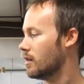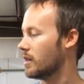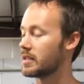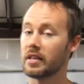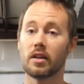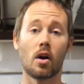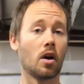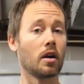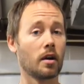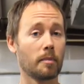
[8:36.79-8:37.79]
Let's get
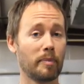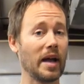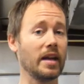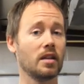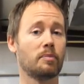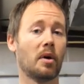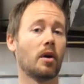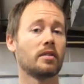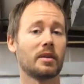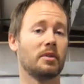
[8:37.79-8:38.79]
our painted
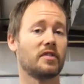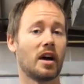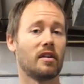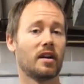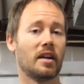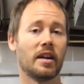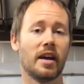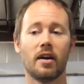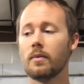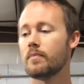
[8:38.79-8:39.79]
part that we've got right
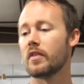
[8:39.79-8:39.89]
now